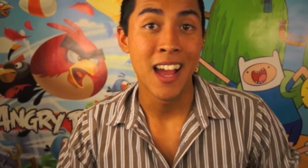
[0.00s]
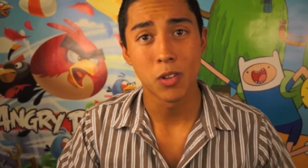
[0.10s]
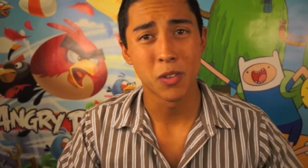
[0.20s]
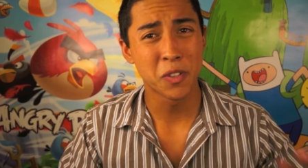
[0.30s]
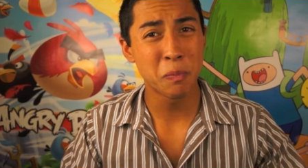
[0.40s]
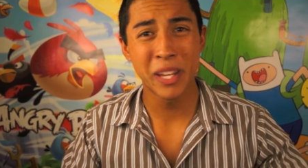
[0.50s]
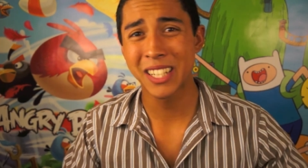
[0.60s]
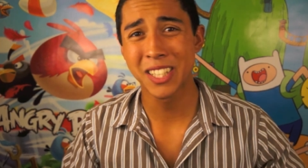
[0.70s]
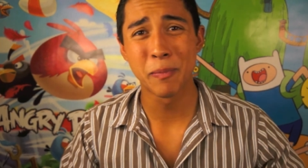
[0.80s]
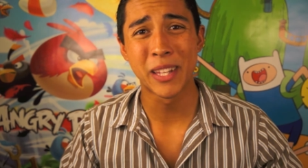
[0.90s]
Now, if you pick
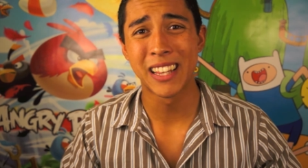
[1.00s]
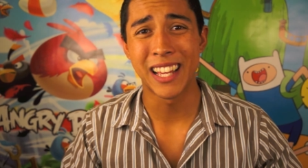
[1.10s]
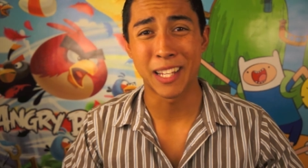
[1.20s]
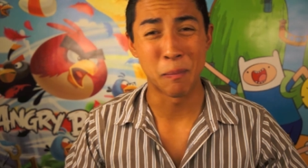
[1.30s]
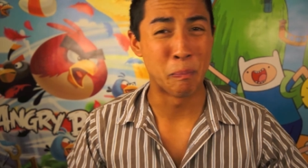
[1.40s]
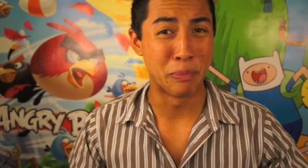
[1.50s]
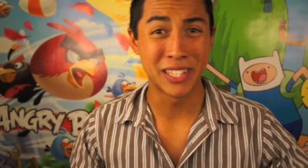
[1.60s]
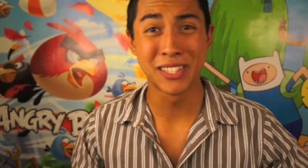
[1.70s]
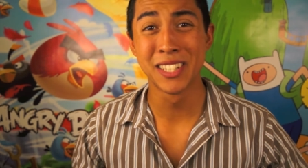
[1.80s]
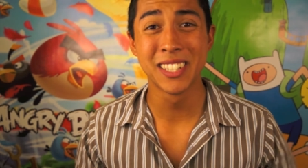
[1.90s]
something like
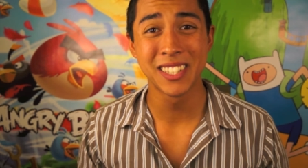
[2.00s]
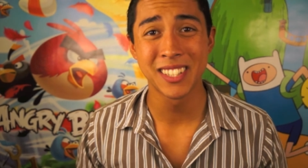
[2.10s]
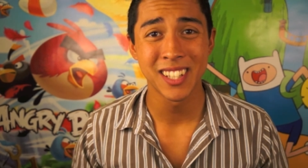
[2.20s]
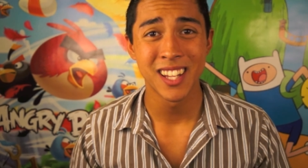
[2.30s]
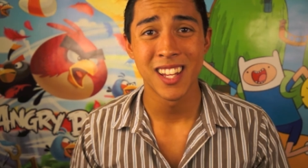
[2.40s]
business